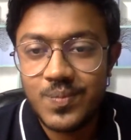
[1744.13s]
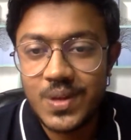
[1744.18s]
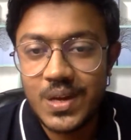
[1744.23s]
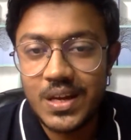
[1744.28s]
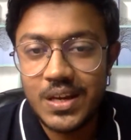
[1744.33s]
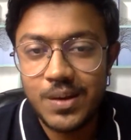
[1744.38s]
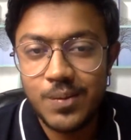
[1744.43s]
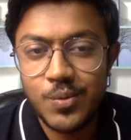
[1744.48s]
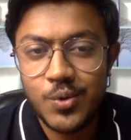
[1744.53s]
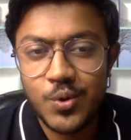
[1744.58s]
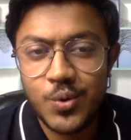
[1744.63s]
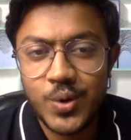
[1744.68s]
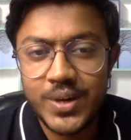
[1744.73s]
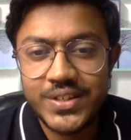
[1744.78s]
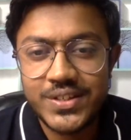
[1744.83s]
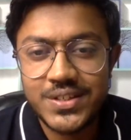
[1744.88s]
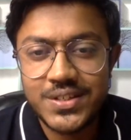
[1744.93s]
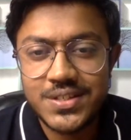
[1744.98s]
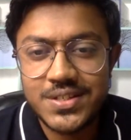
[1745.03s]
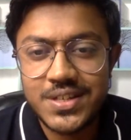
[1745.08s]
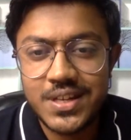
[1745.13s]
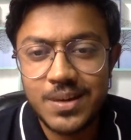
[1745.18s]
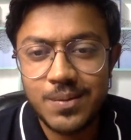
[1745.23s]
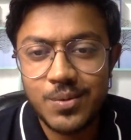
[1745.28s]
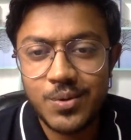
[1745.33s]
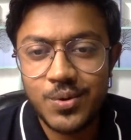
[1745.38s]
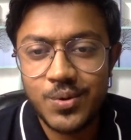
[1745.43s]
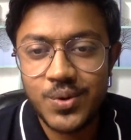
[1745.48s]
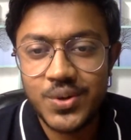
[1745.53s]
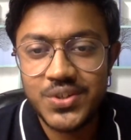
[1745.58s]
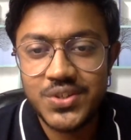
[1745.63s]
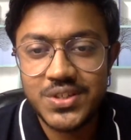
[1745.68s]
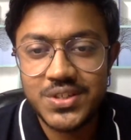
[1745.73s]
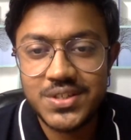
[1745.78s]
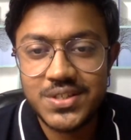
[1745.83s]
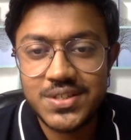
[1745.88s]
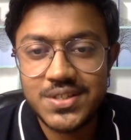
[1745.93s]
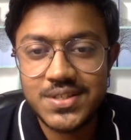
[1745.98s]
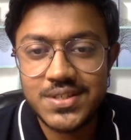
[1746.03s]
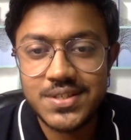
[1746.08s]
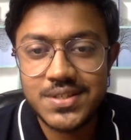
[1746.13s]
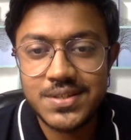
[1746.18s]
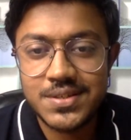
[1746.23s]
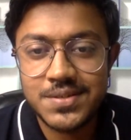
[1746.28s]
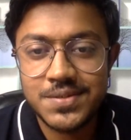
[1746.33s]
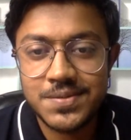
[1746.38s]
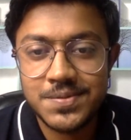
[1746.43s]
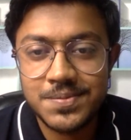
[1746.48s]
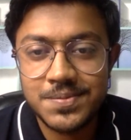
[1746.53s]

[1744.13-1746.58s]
Any more questions? Any more questions?